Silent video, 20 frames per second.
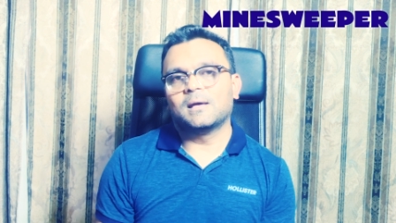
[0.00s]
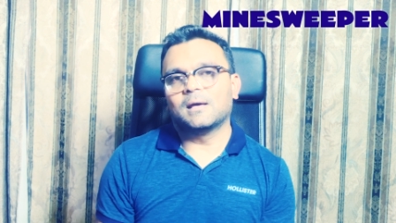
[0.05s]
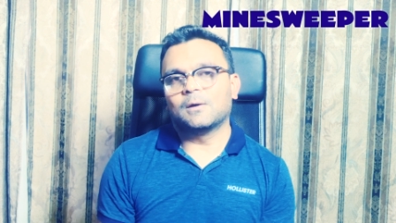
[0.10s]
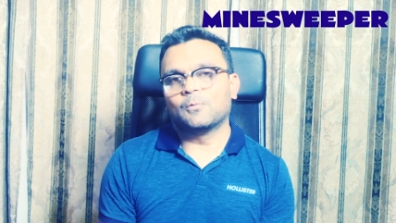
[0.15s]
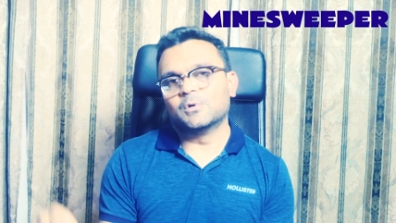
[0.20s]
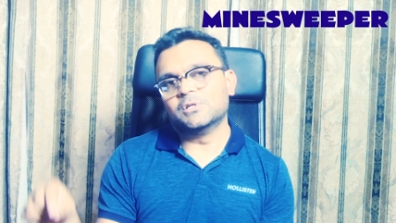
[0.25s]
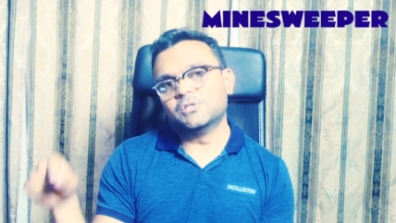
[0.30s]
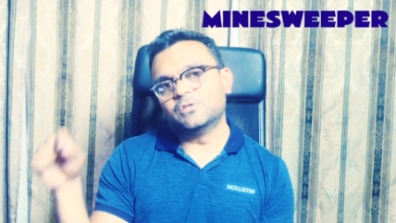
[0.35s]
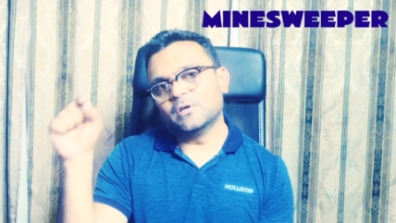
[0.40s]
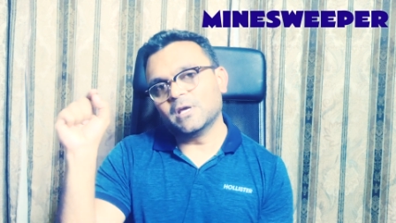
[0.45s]

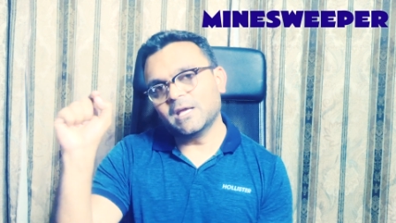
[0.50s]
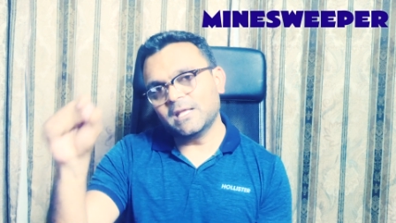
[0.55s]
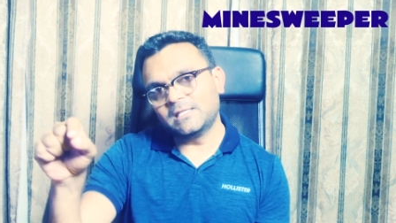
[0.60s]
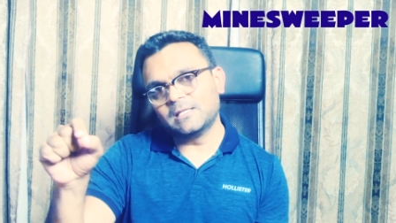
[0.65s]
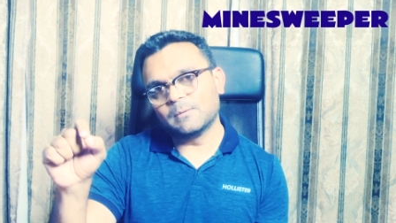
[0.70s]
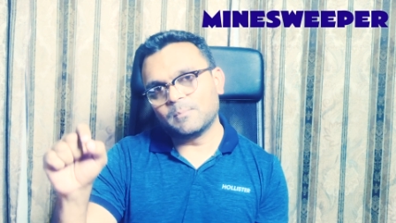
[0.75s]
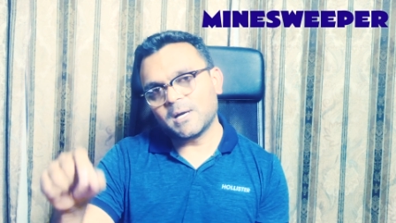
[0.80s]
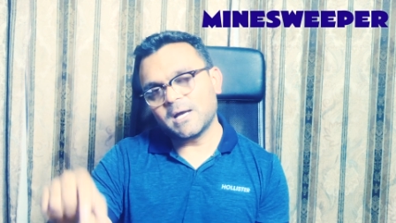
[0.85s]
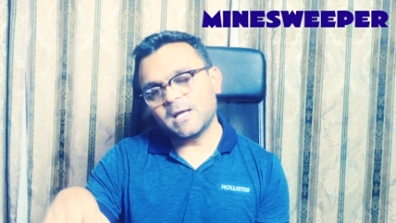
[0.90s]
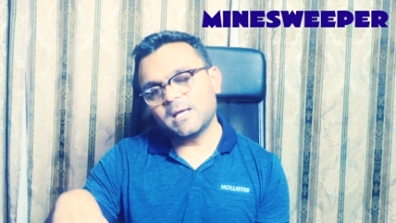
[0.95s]
And once you
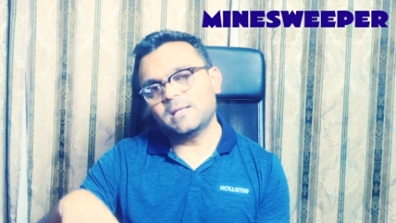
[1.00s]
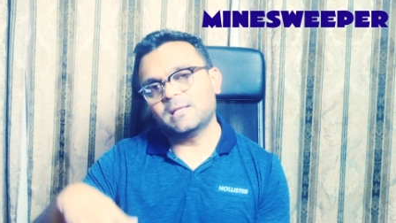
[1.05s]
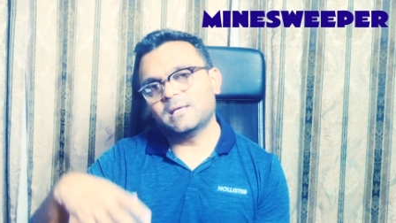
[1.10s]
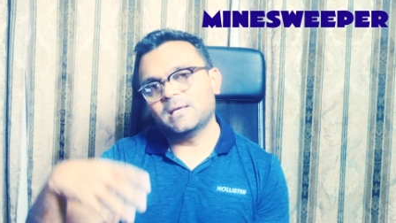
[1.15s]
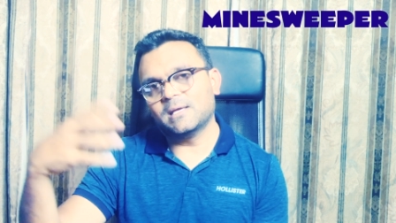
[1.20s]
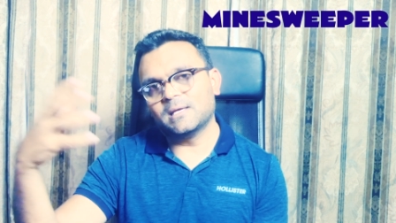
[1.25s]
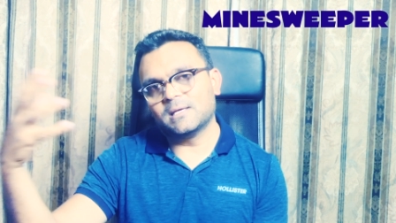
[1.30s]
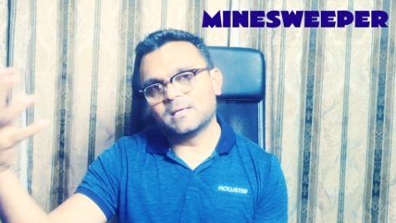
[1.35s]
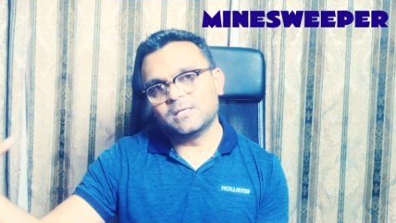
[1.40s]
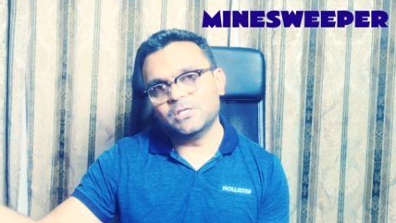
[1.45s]
hit the mine,
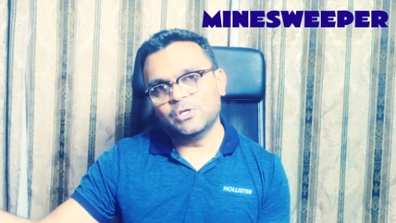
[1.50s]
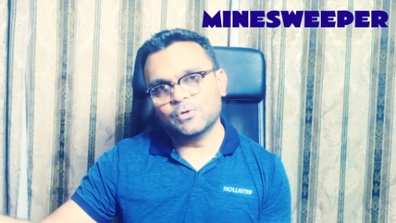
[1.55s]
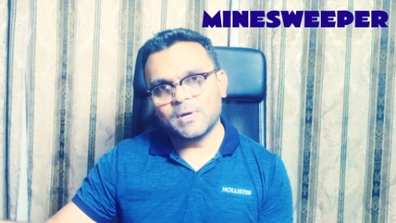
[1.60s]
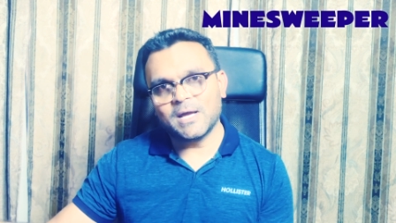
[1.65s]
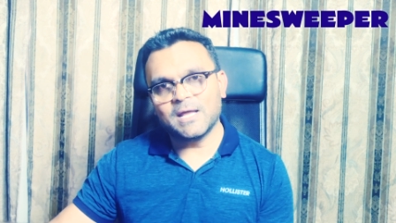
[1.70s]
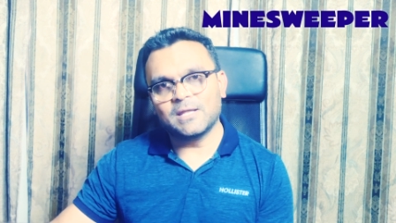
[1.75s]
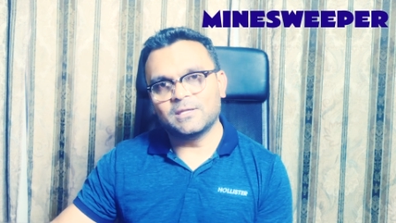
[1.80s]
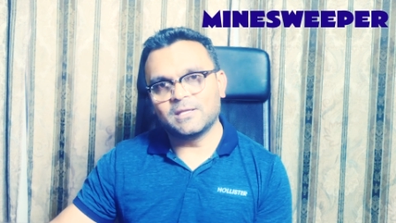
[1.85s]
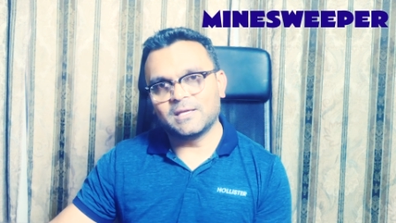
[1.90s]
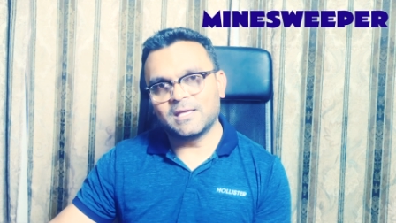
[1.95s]
you
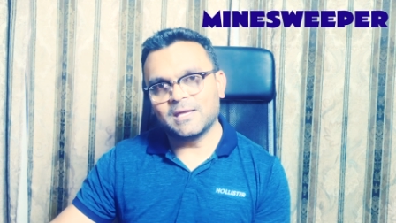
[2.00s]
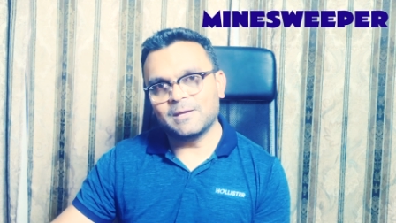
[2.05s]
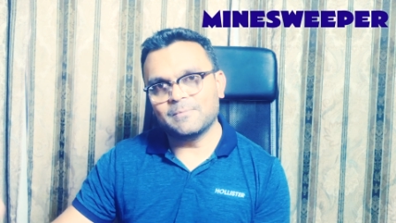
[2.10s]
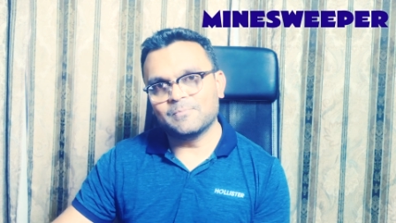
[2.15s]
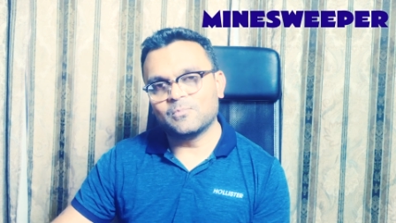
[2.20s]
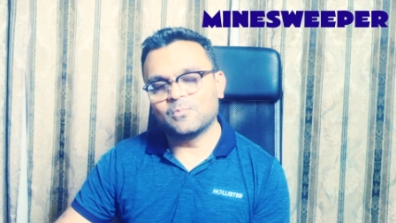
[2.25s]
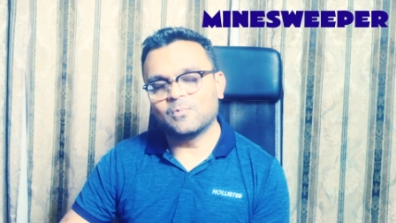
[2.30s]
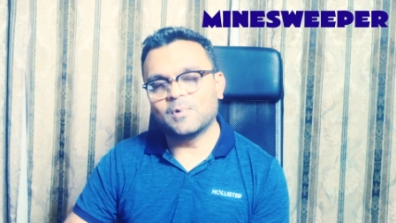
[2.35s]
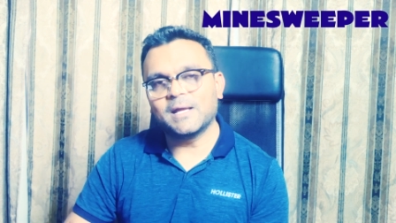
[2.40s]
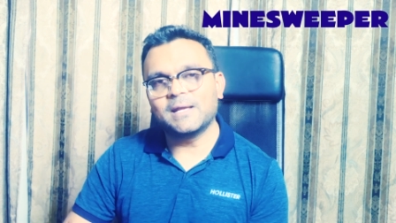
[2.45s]
end the
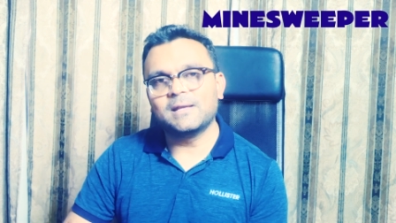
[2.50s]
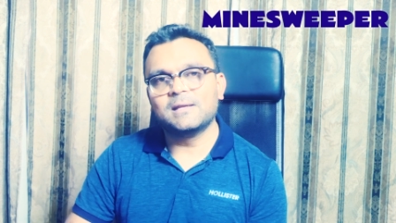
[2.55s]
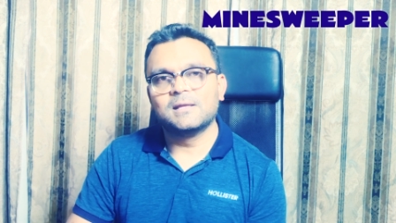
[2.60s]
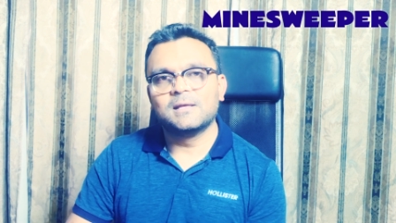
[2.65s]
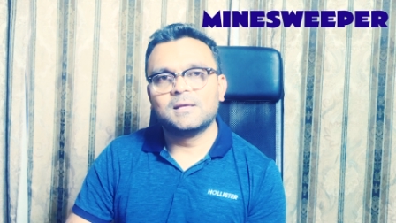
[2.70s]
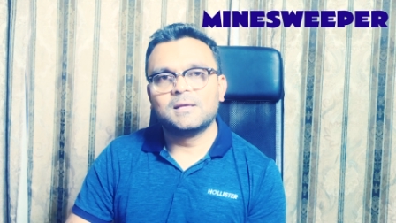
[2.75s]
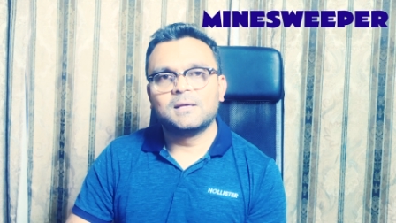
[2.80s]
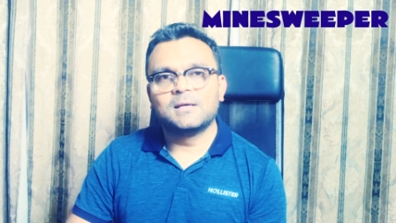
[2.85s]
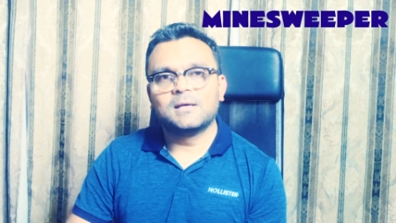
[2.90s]
game, right?